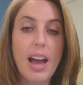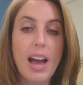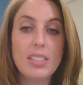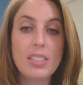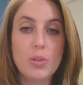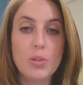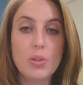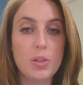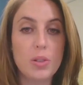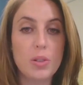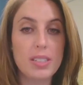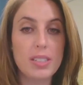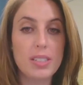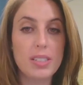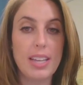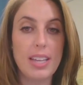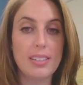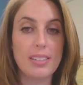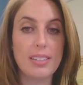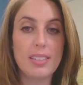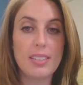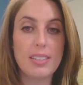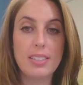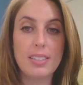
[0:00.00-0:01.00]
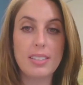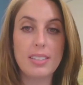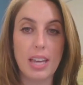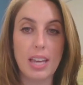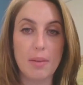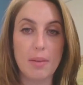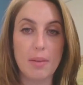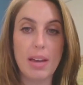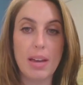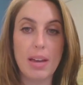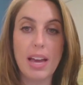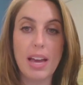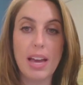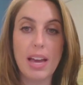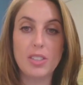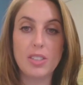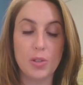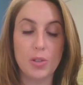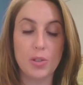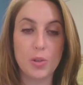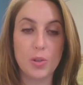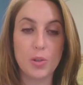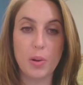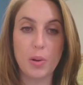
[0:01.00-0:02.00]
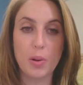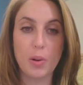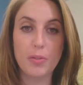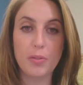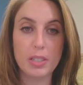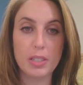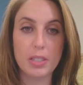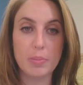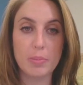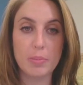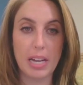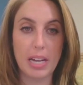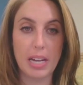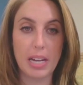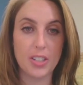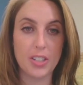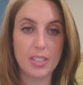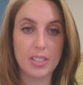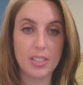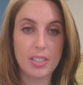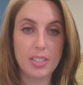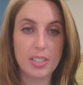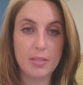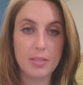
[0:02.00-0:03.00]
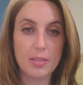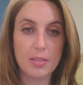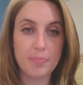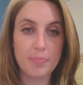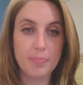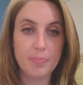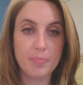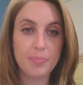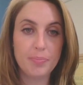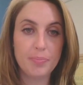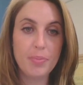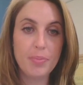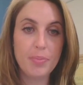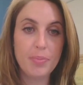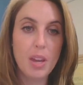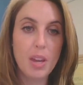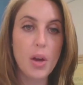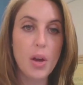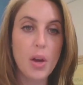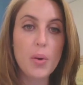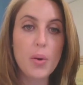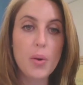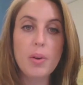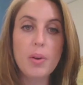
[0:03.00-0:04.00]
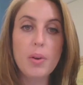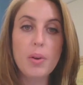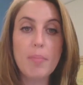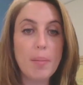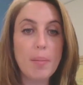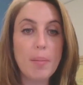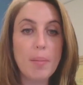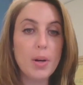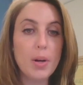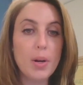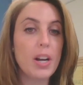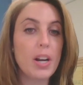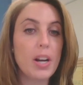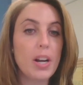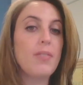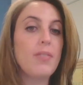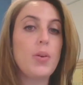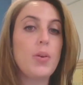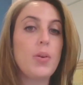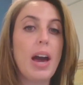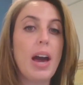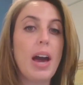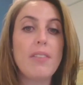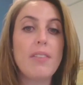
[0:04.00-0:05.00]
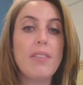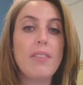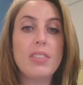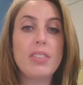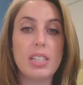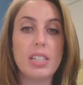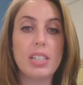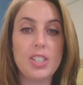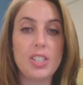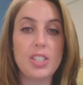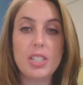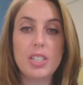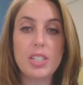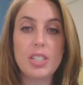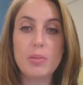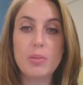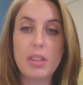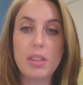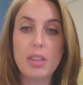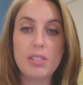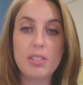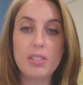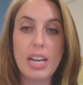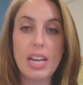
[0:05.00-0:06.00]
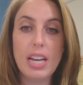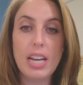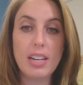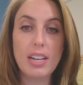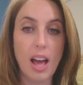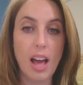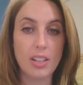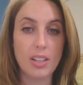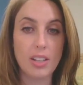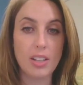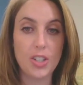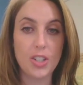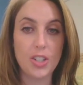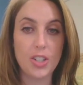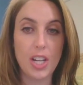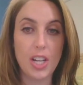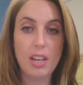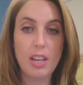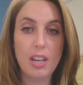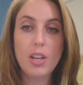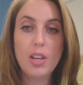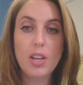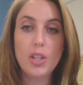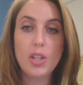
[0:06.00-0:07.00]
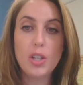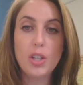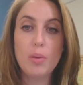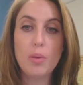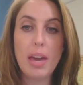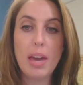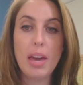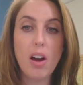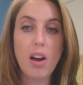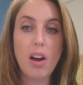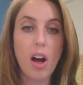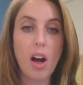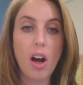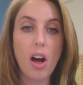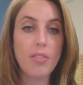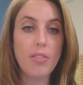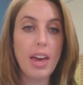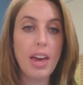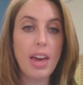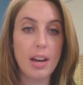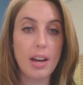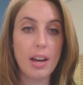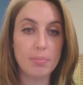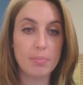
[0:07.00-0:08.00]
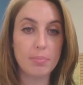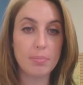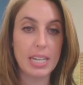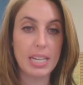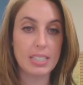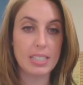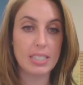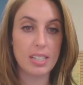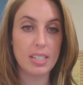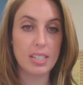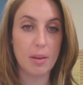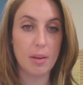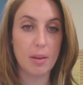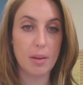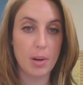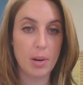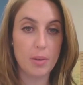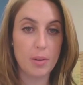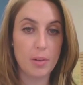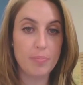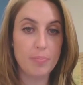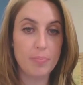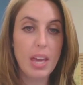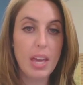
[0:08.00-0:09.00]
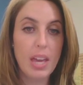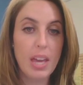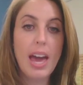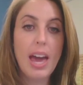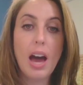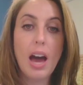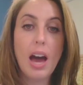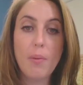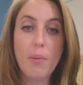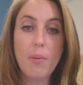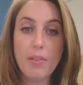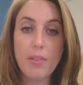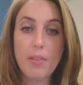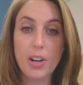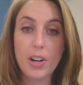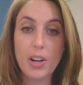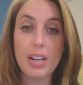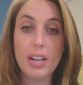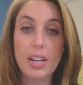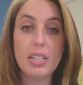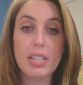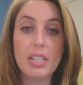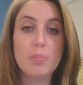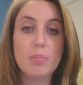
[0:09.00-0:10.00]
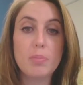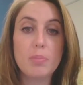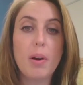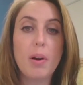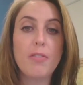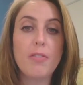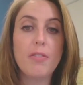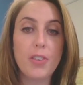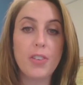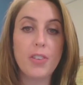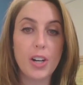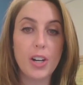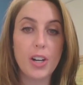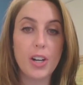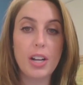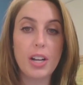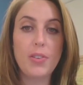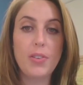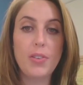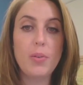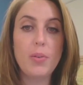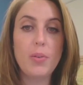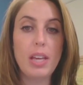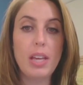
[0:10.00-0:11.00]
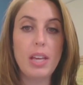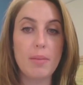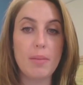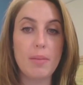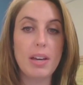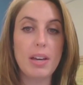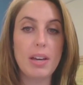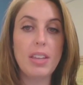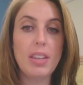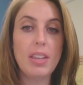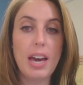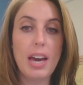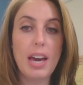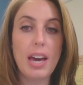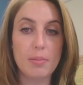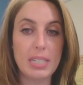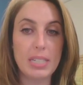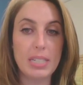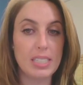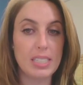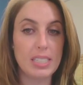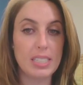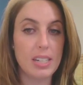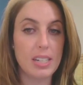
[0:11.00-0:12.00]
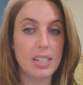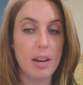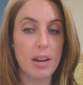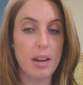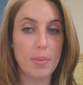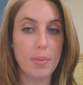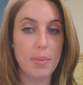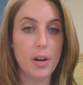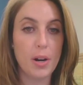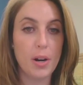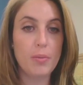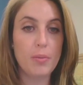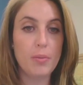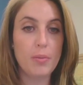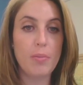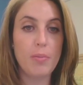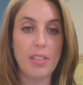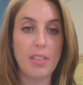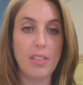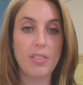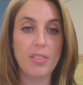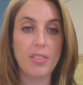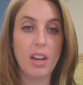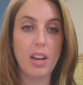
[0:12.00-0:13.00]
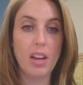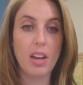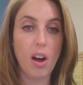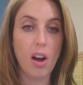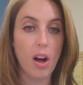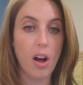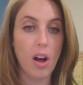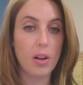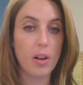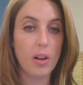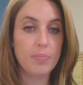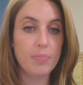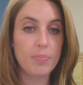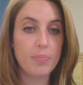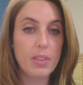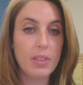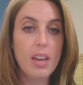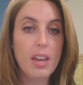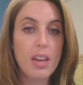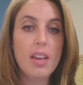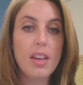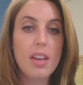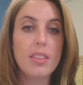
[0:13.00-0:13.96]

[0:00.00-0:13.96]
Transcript: High school stays the same as usual for specials. Remember, if you have glitches with your technology, you may call the help desk number However, it is preferred if you email the help desk number rather than call.